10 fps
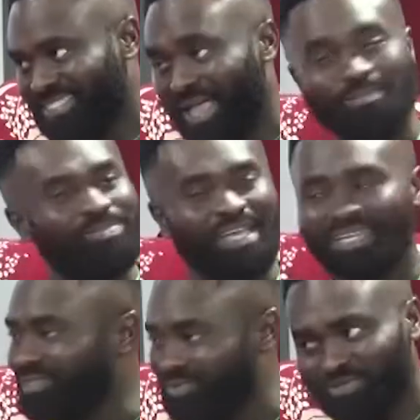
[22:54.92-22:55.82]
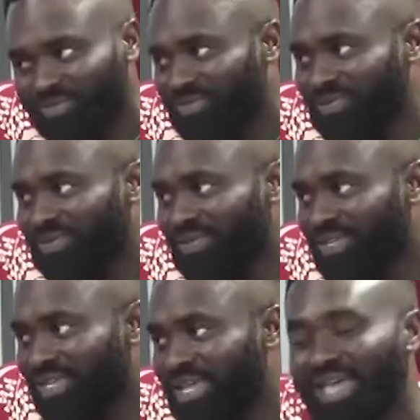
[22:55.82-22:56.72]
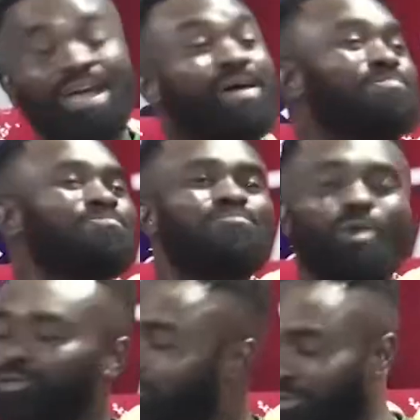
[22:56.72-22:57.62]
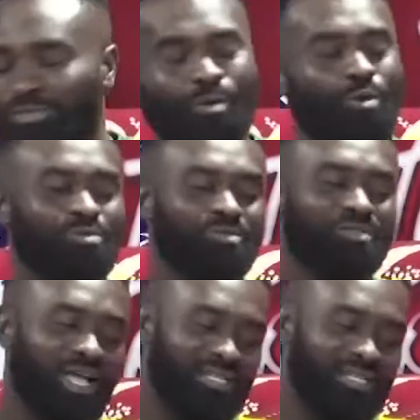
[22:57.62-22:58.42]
I'm telling you. Most of those, she tells.